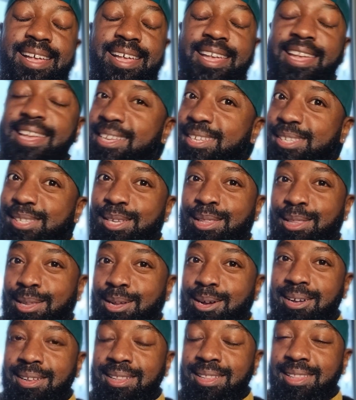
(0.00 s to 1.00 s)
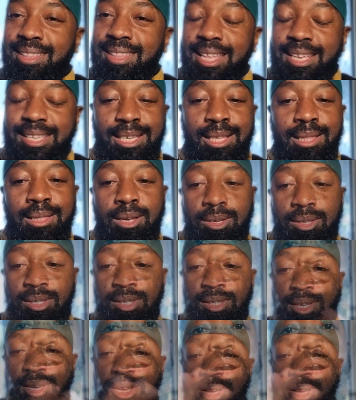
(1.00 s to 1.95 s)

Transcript: It's a lot. There's a lot to do.